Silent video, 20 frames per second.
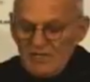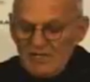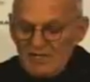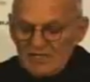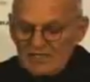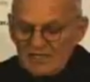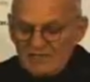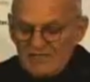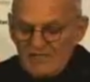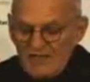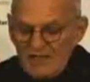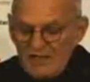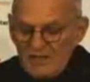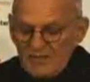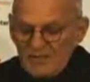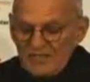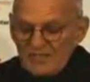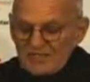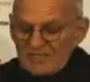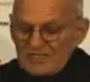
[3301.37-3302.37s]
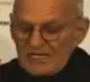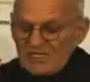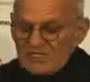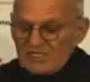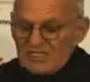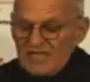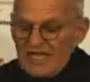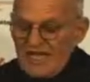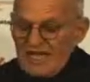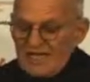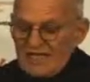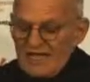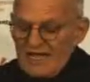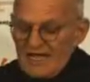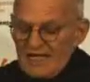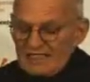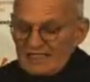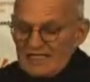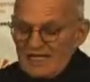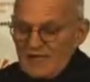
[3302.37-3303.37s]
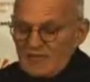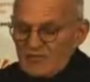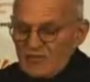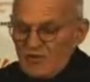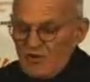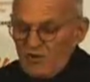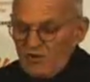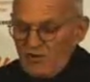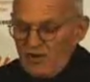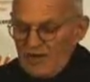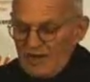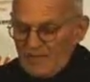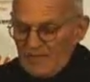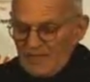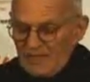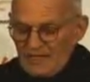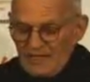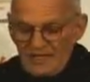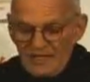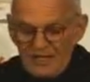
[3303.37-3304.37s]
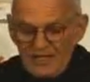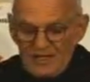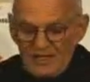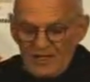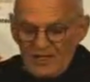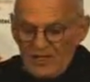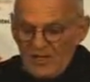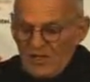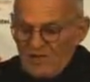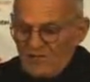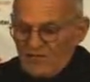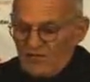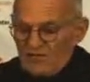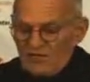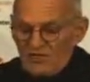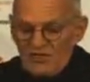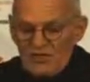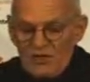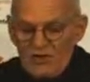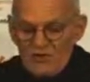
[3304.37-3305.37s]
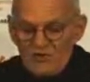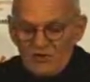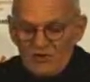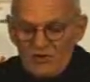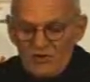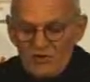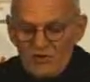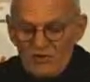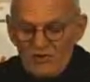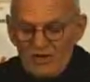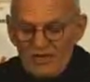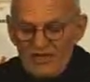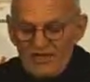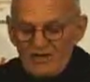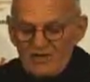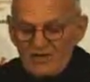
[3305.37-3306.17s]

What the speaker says: Developing such gay content programming for the Logo or Hear